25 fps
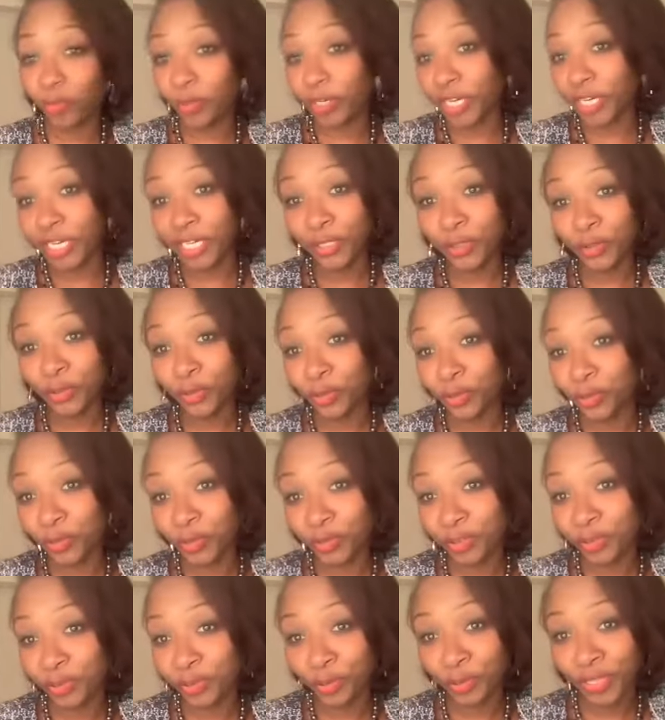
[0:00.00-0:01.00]
we're in two,
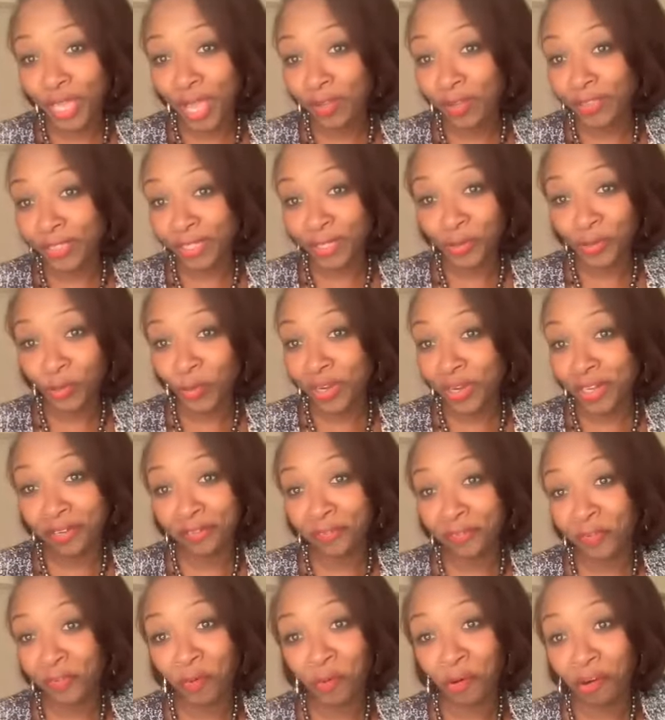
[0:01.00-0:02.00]

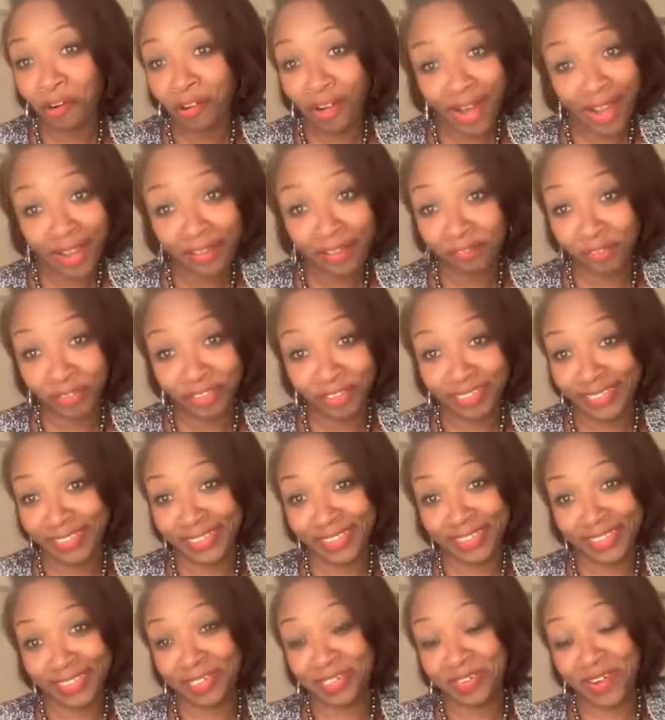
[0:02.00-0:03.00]
2024 after yeah.
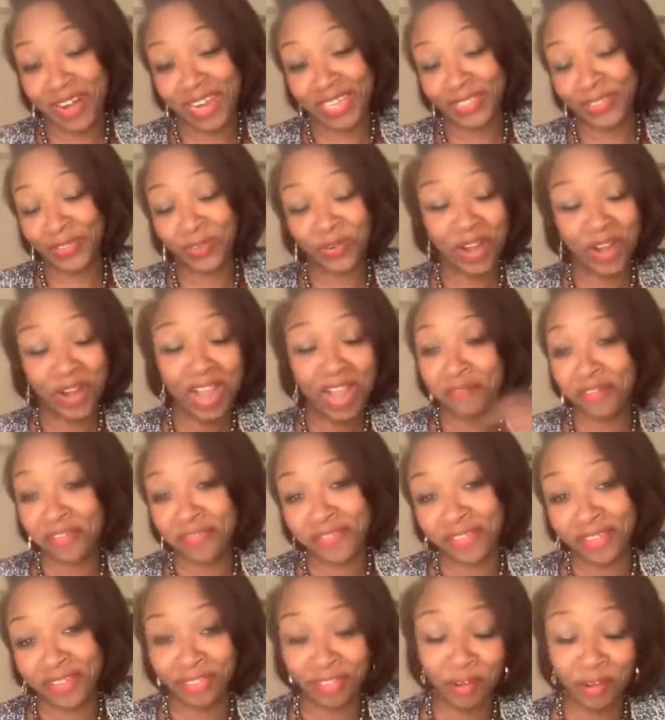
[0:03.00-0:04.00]
Jesus Christ, so
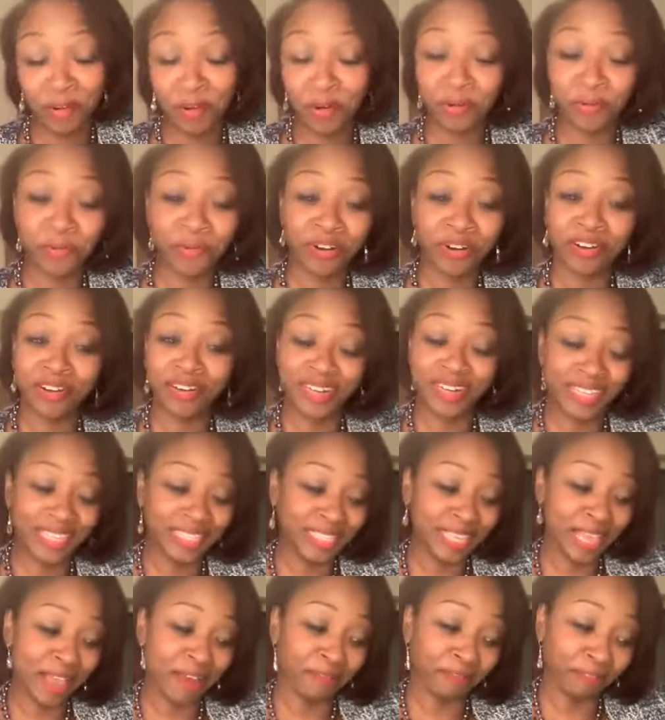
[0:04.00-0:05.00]
everything, yeah. the whole world
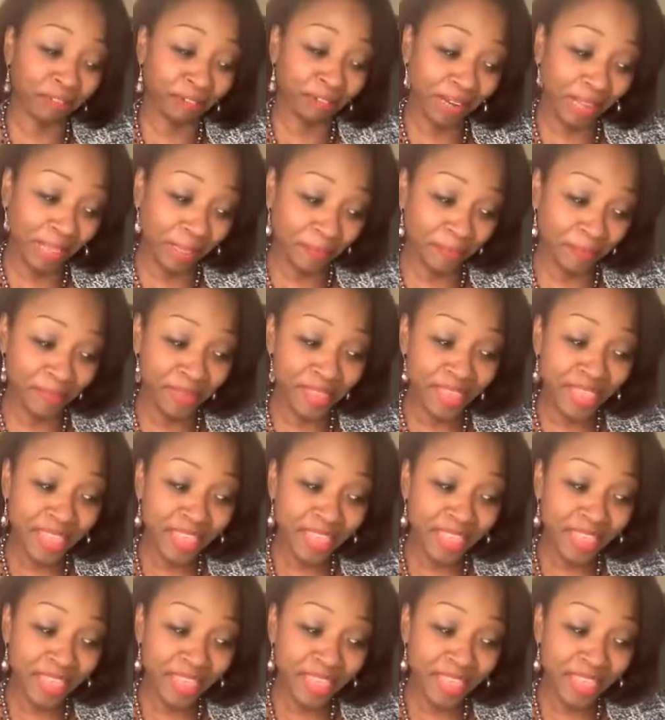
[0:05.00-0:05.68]
is after him.